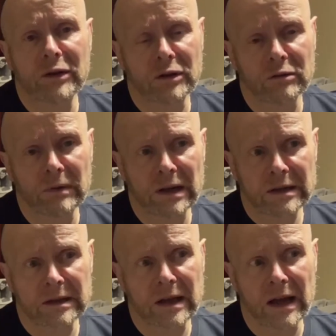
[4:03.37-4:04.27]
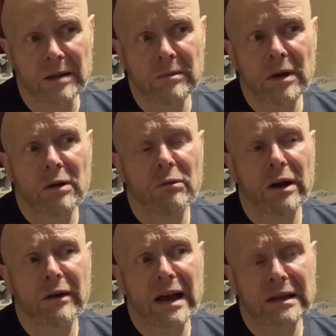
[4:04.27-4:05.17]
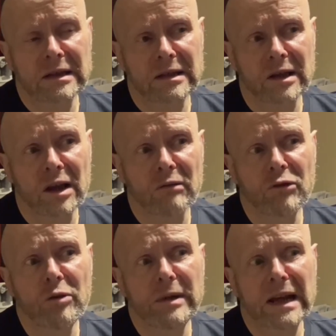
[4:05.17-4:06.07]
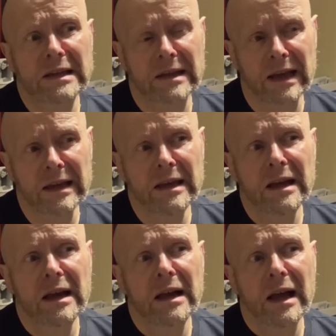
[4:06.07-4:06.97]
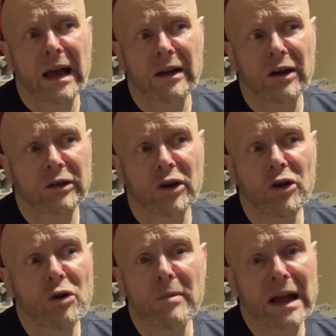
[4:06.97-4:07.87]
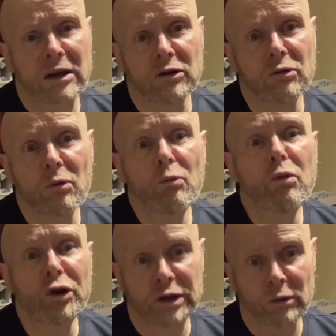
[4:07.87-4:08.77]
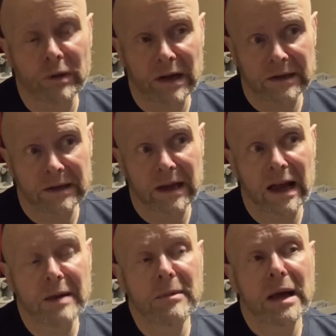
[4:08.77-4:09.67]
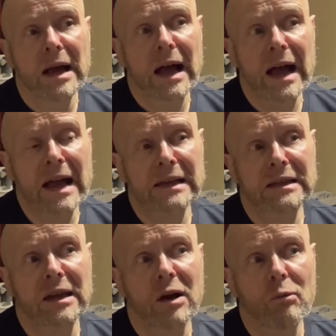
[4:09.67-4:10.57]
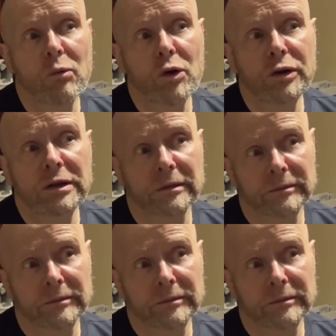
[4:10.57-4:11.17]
going to win us a game, whereas Roman Esse and Ido Umaku would win us a game, as would